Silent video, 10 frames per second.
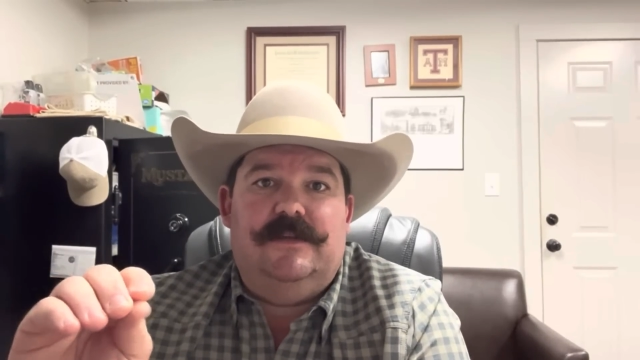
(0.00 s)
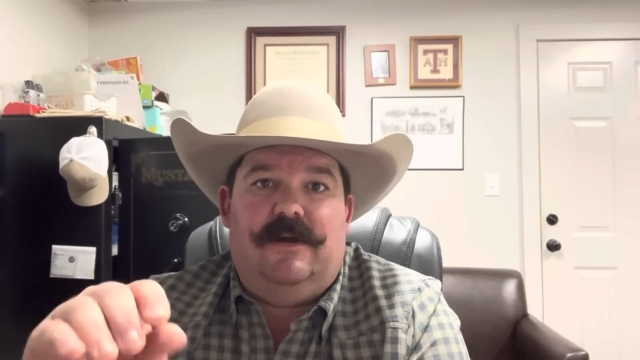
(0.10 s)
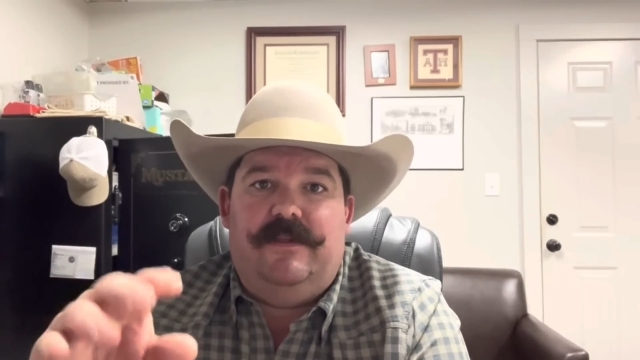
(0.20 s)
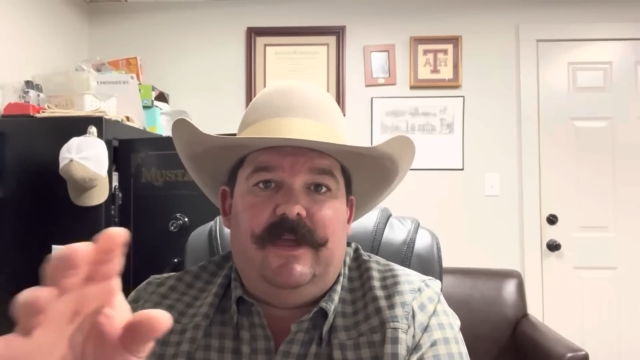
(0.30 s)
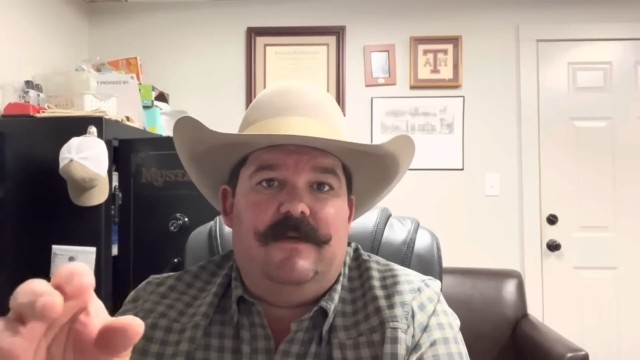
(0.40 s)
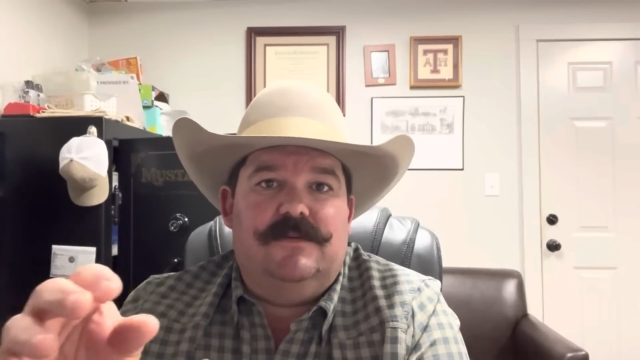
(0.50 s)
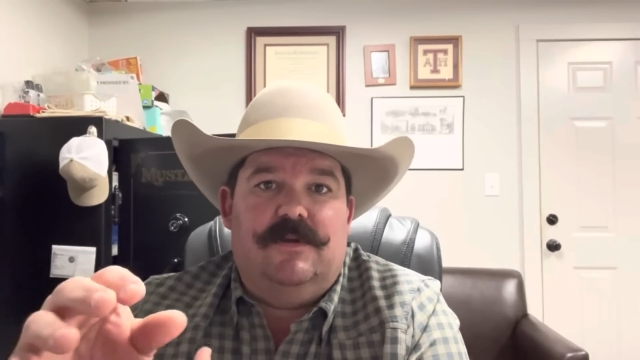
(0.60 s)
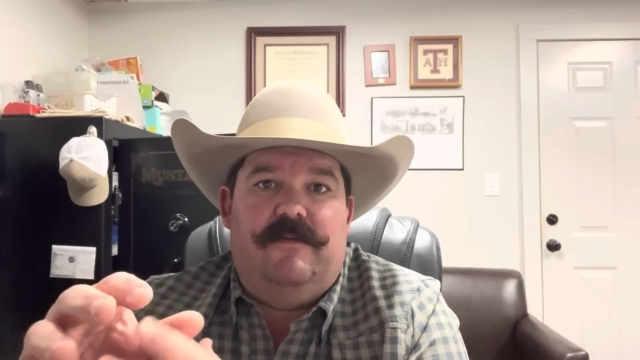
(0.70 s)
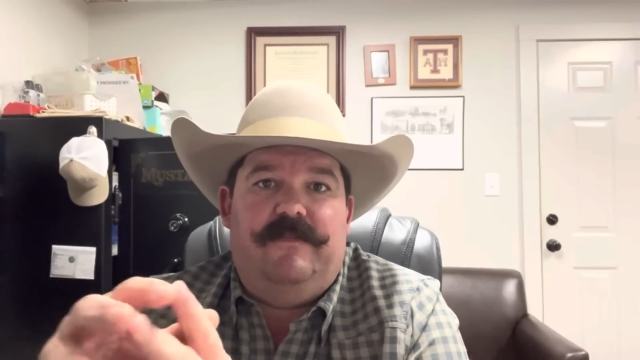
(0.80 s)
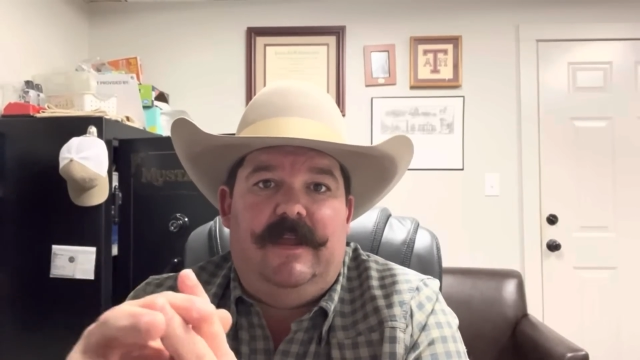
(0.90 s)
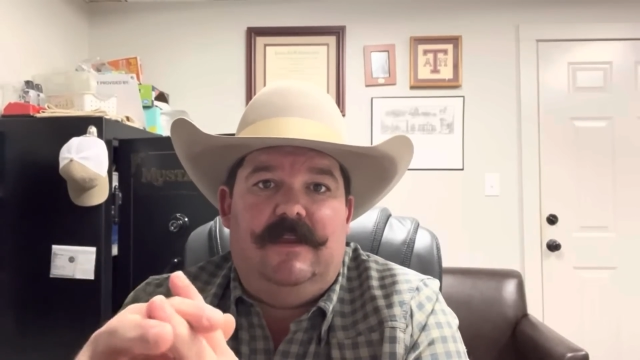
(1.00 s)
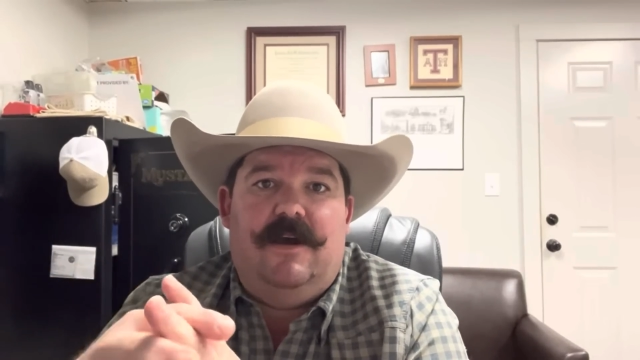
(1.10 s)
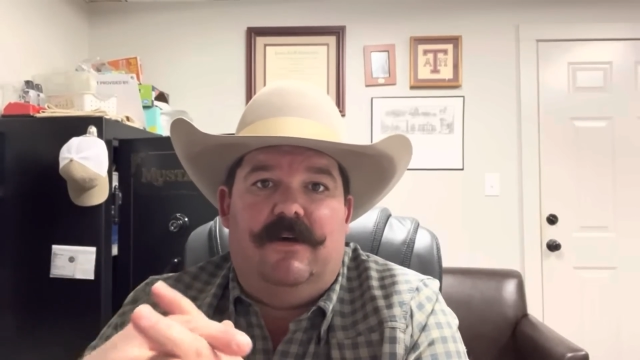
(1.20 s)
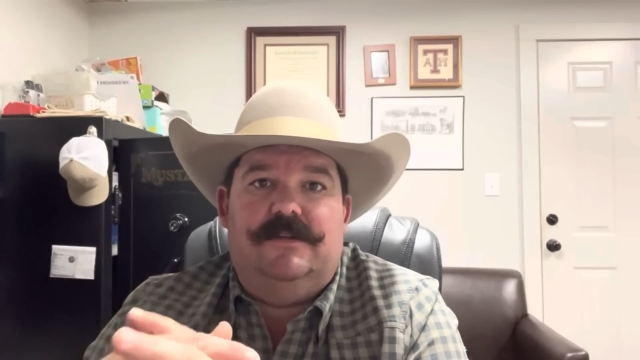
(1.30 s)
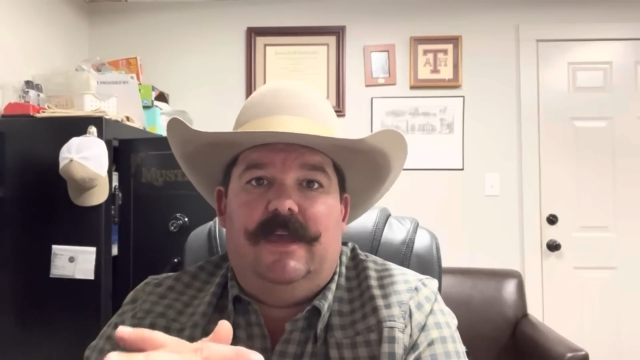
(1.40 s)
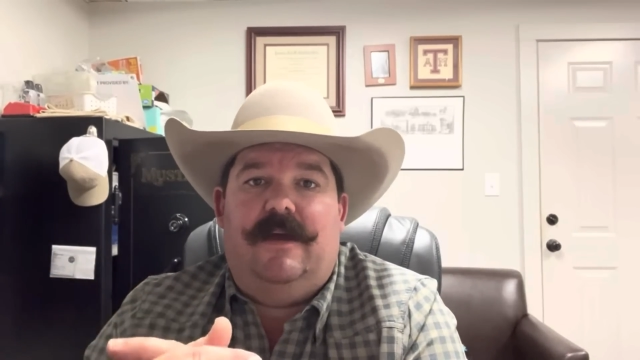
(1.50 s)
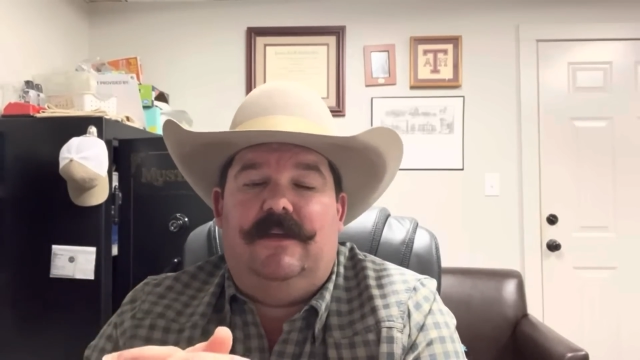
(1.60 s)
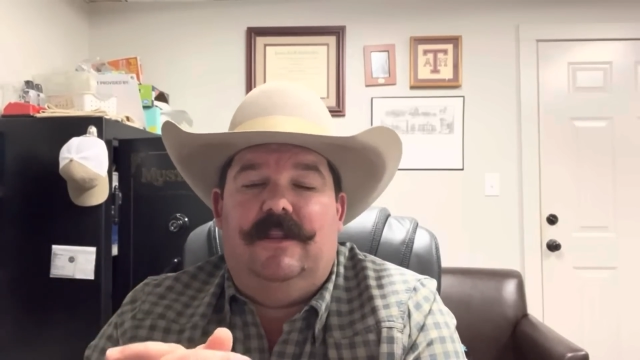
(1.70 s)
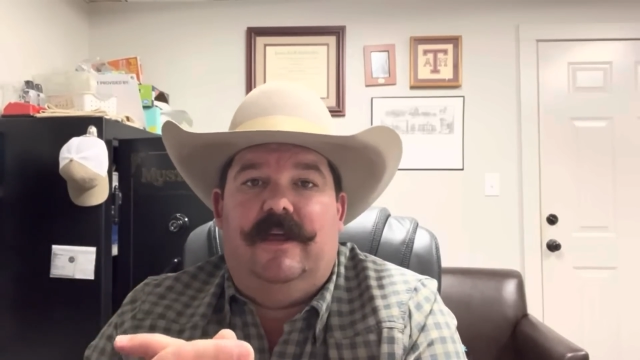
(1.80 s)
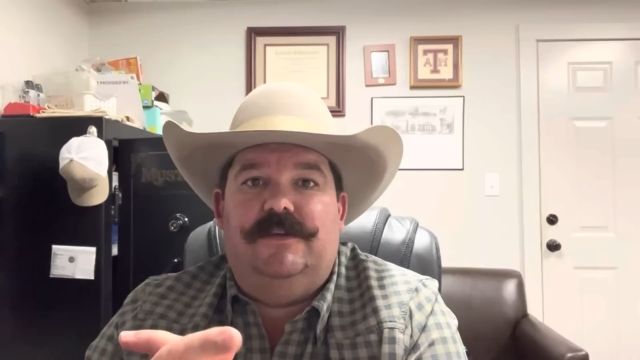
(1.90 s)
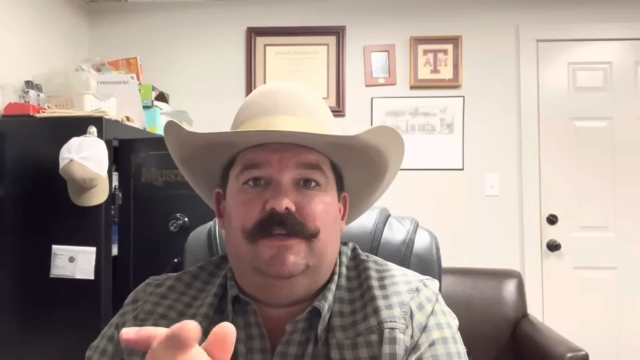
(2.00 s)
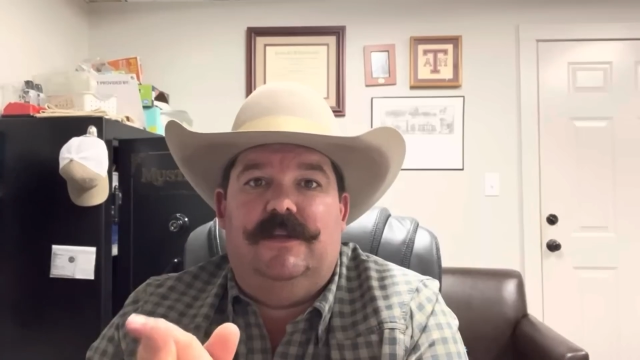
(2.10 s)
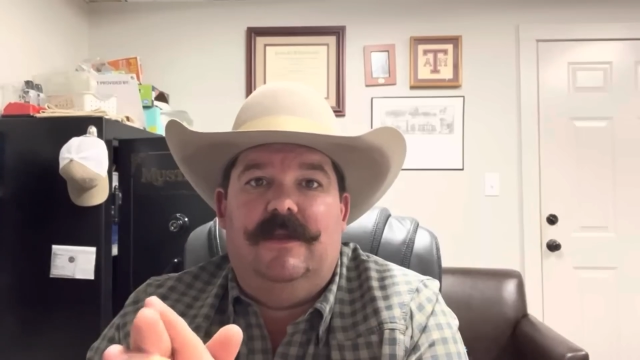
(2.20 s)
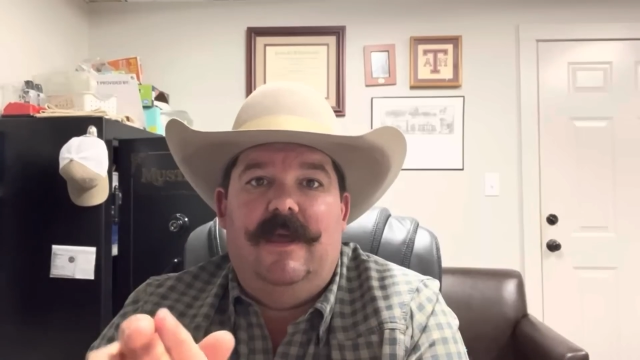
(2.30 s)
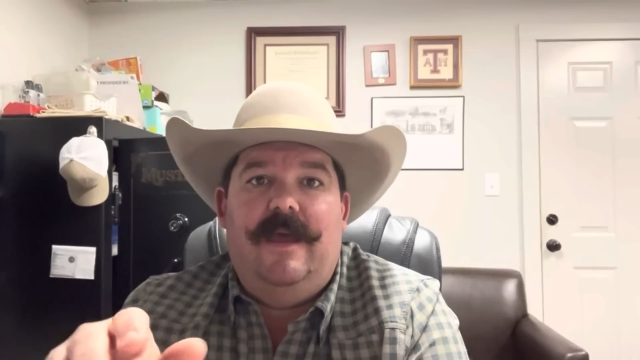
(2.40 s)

I think it was on a feed cost calculation,